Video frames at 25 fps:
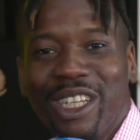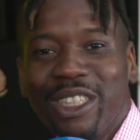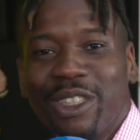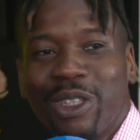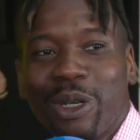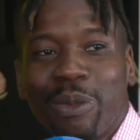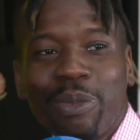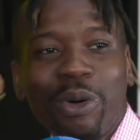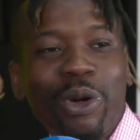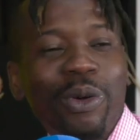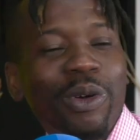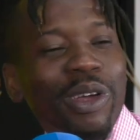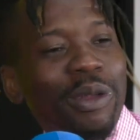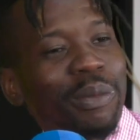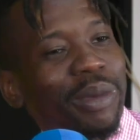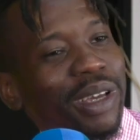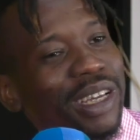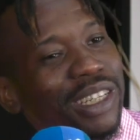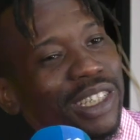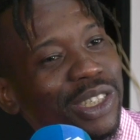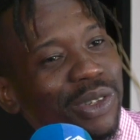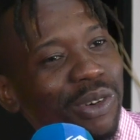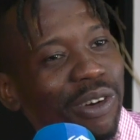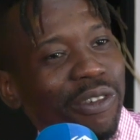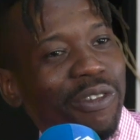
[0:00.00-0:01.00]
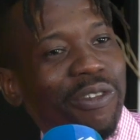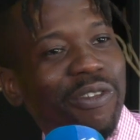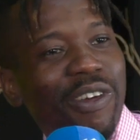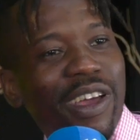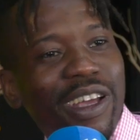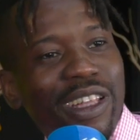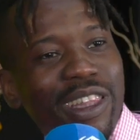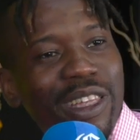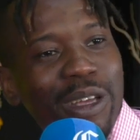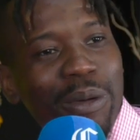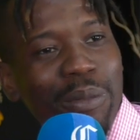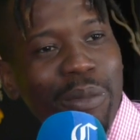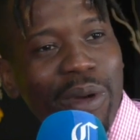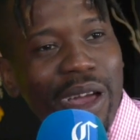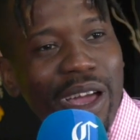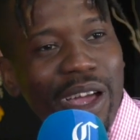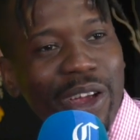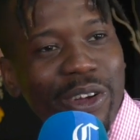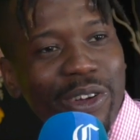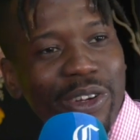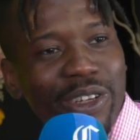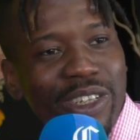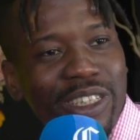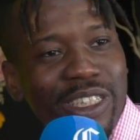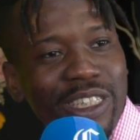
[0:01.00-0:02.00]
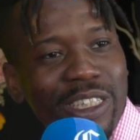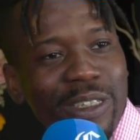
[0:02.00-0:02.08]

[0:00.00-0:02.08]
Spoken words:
to the point where it begins to affect the marriage,